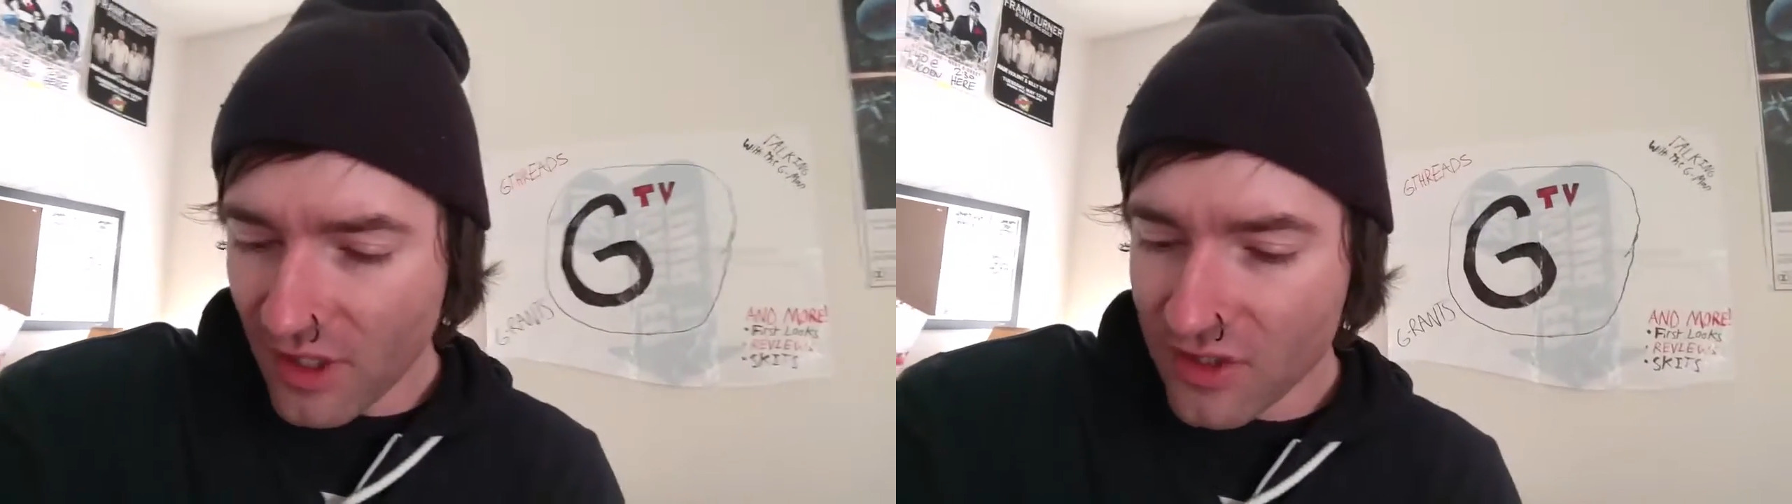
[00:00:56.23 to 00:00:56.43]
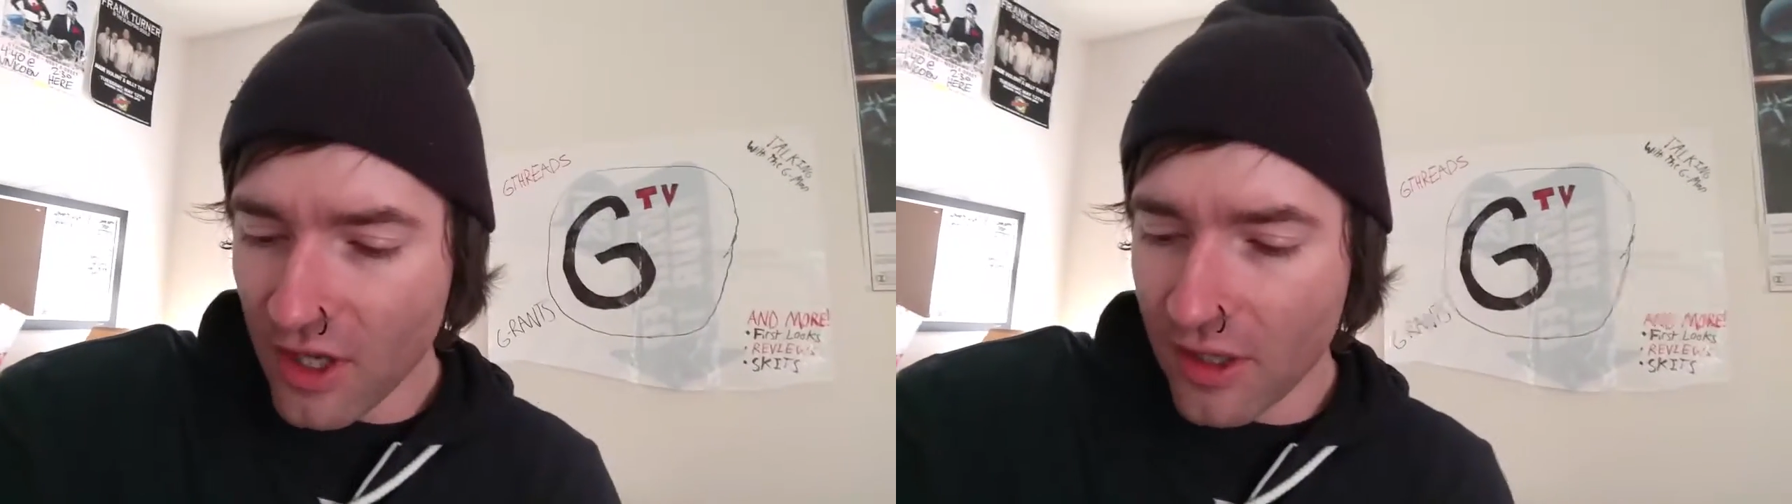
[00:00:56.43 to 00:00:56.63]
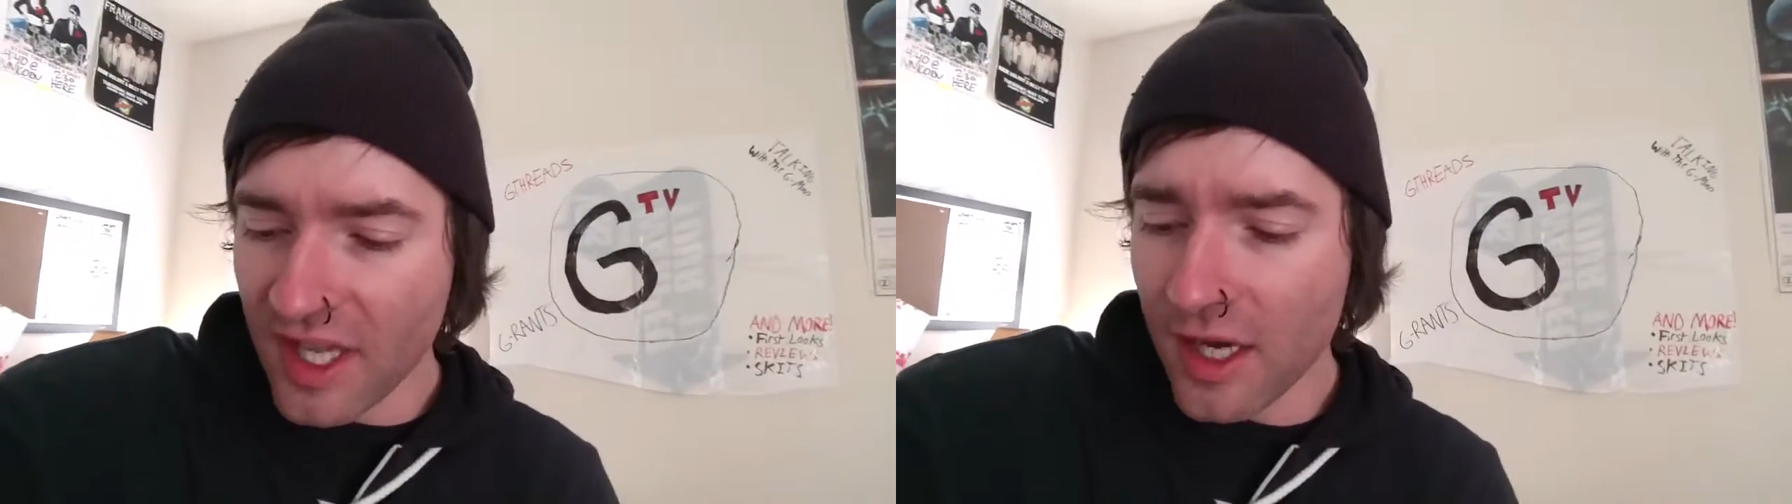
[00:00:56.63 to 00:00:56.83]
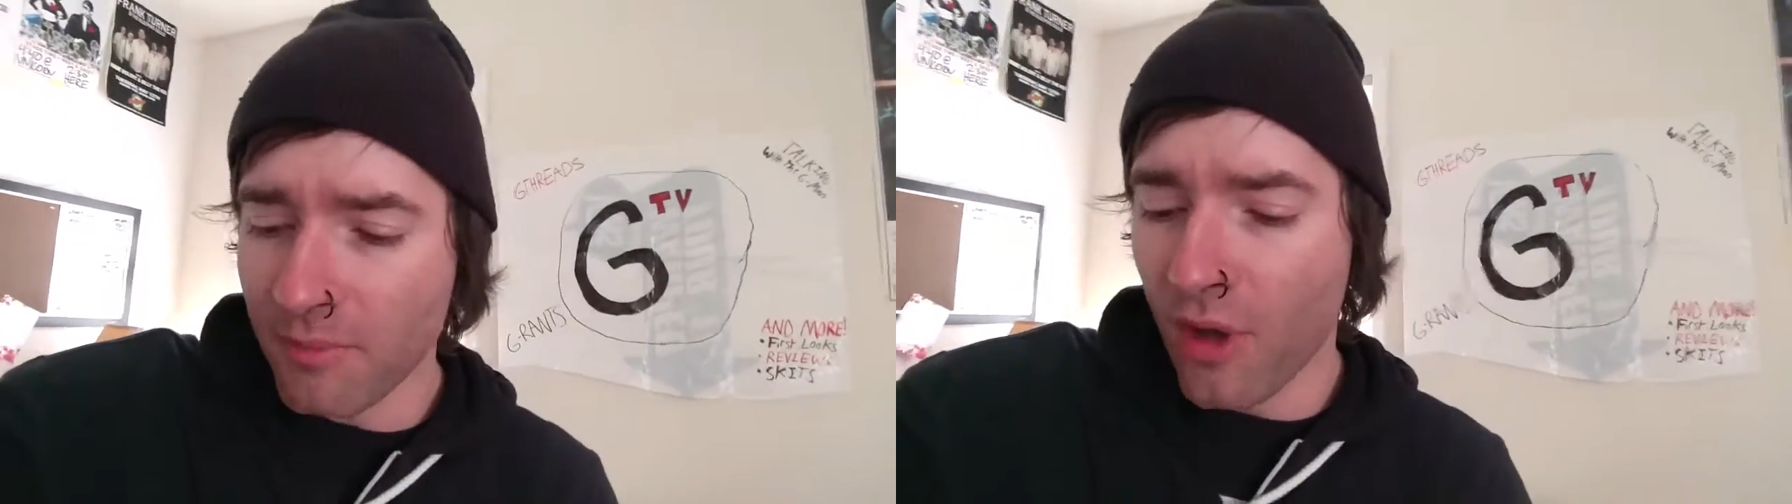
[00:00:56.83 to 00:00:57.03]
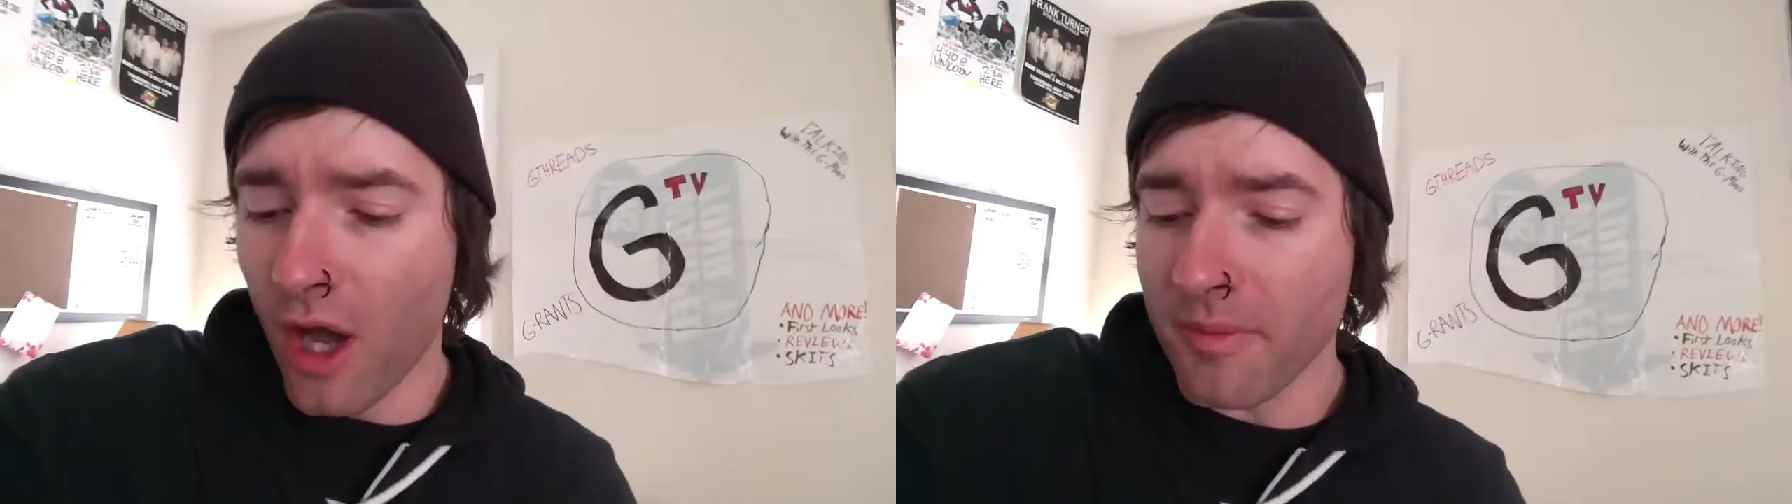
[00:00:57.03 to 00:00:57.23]
so it kind
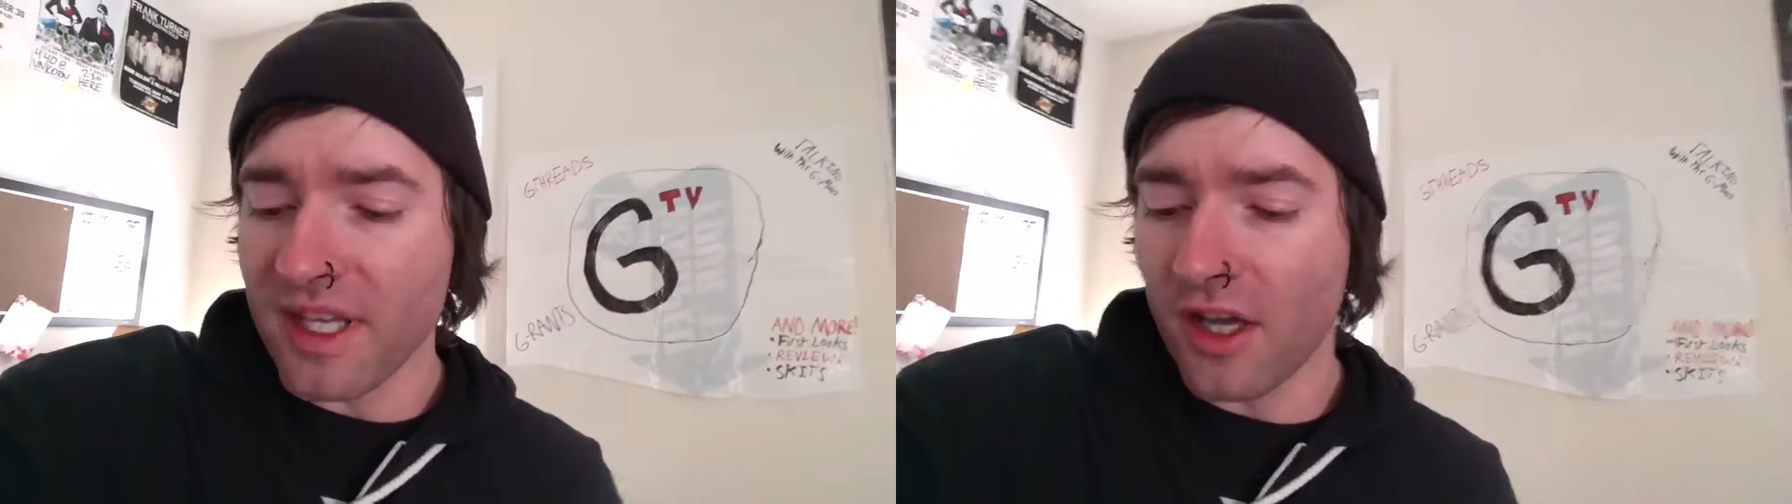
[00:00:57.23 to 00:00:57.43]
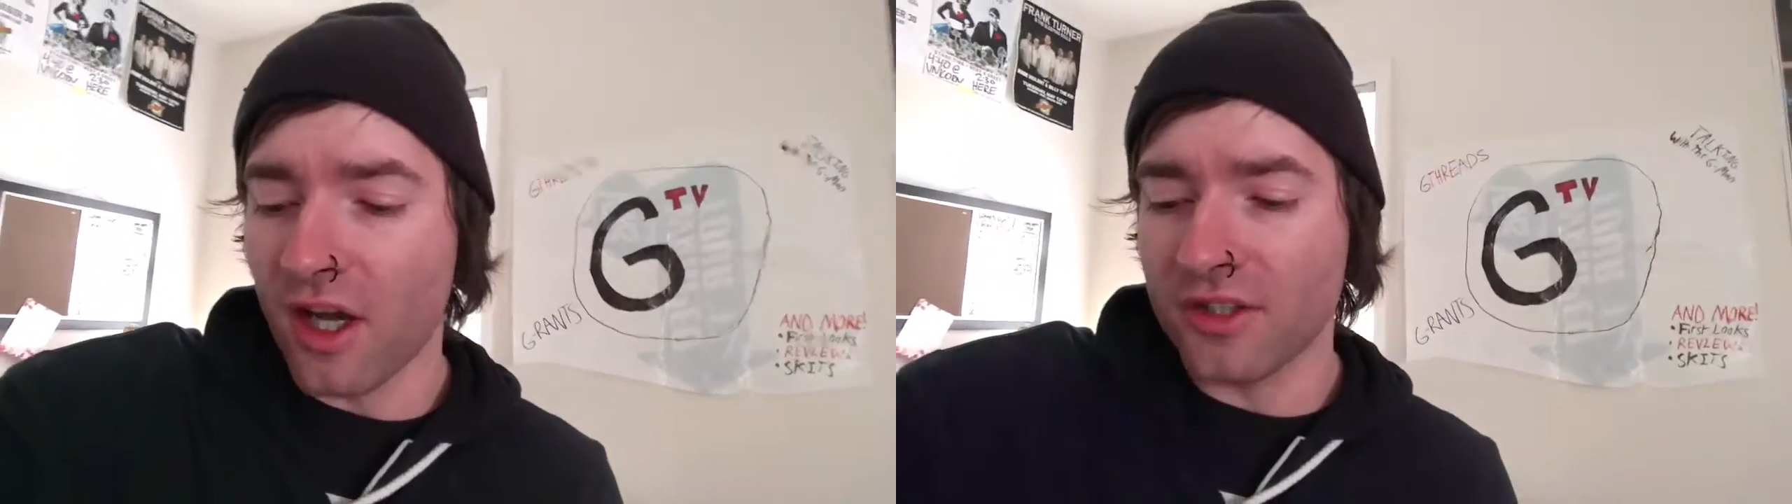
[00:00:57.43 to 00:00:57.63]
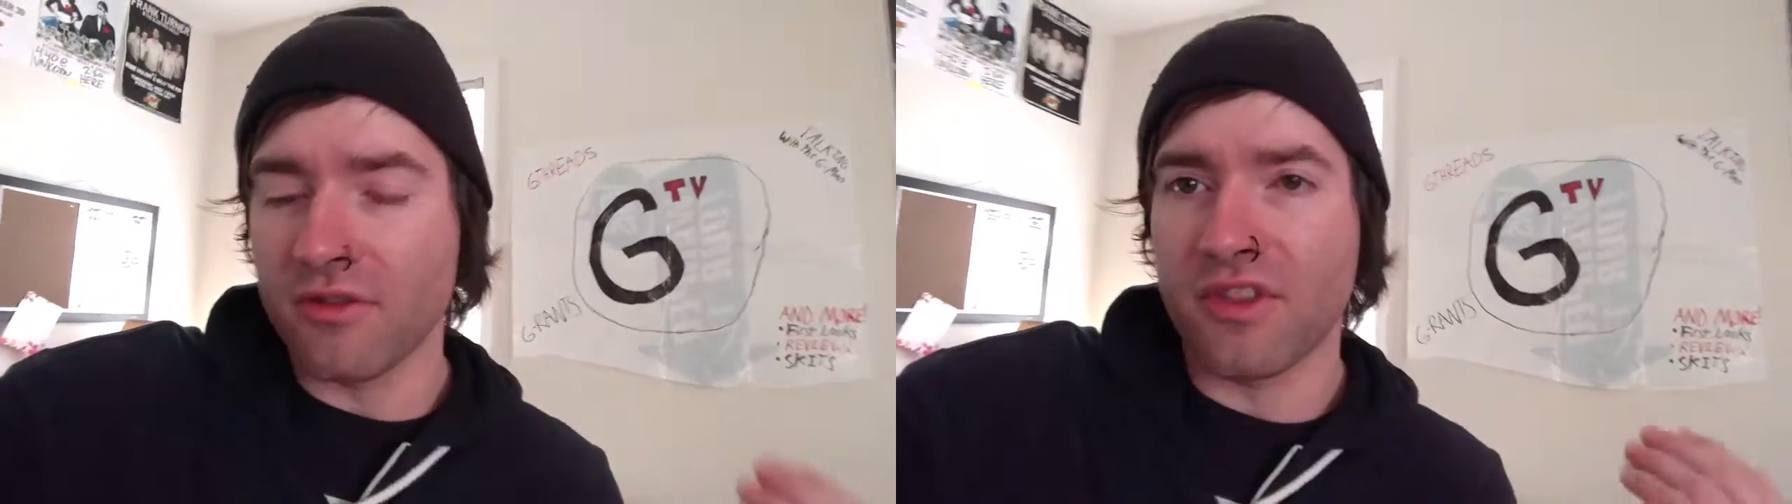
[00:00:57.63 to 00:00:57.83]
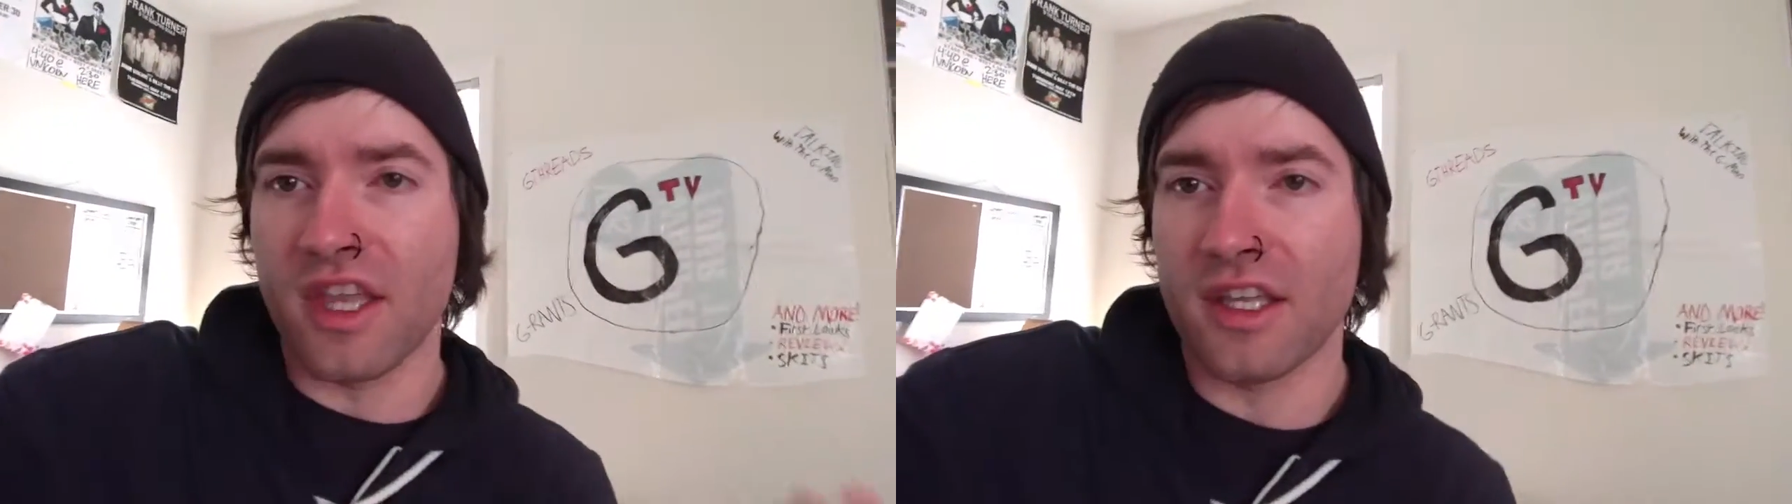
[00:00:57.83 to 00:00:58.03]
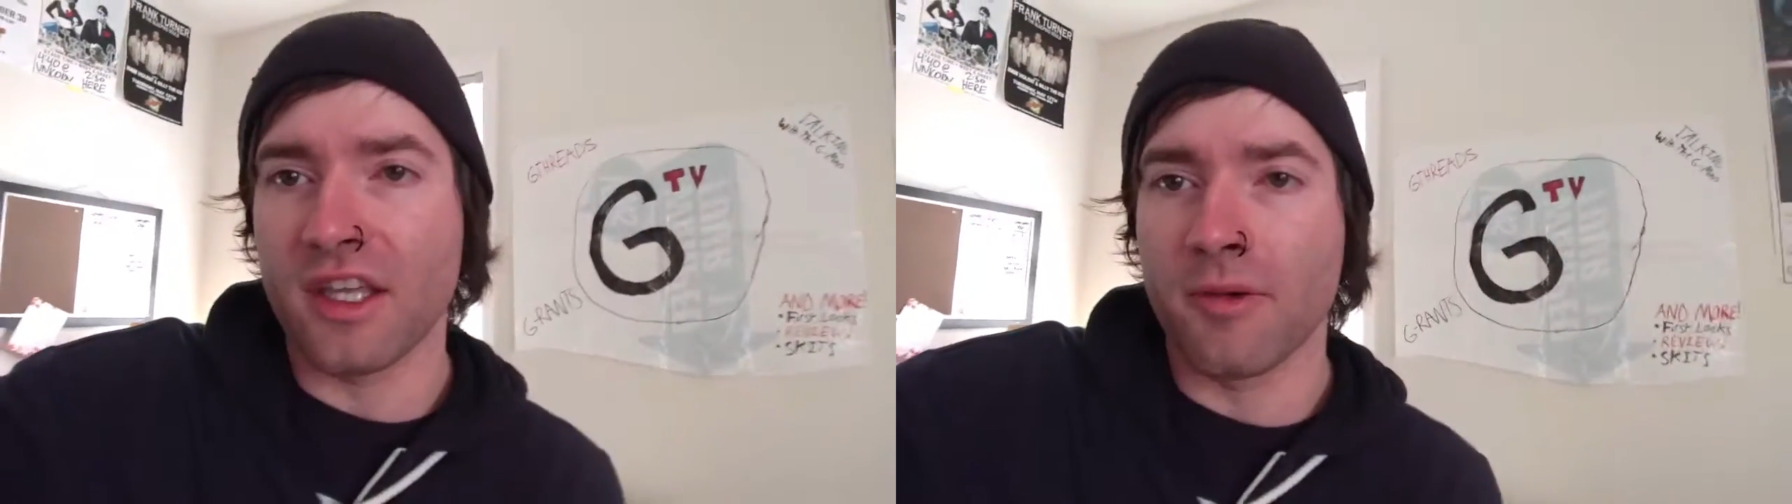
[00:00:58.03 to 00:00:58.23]
of brought me onto
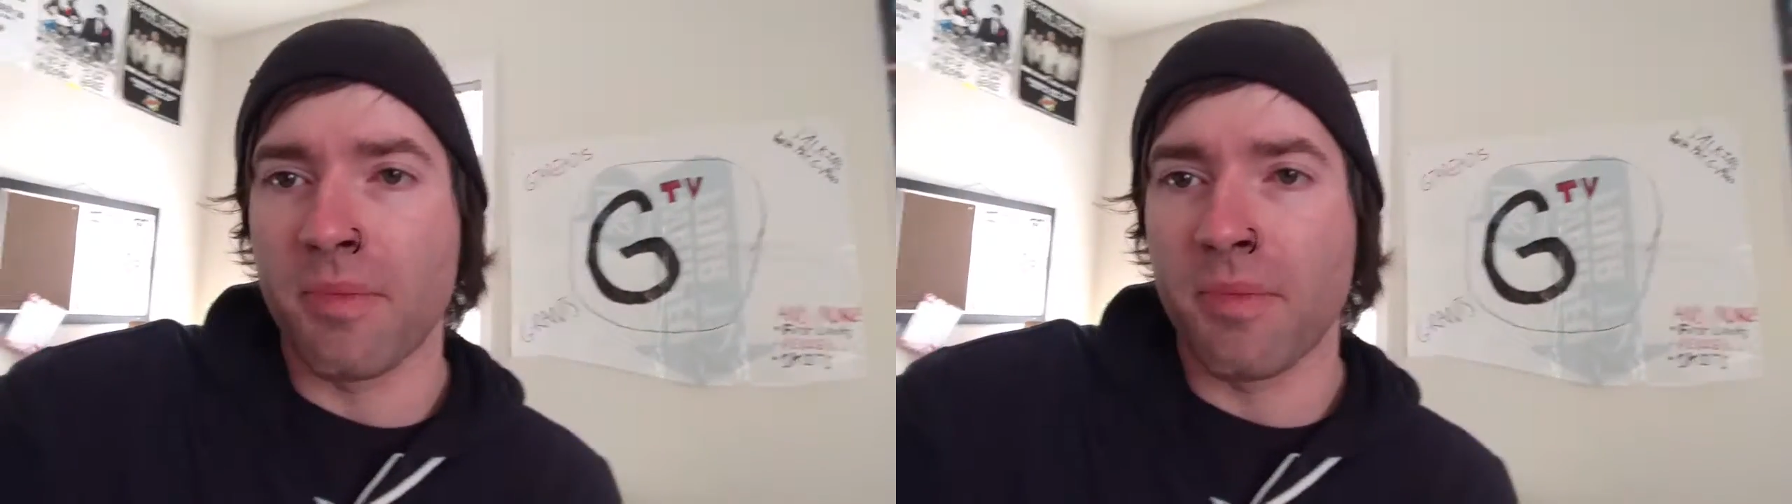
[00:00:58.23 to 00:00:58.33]
thinking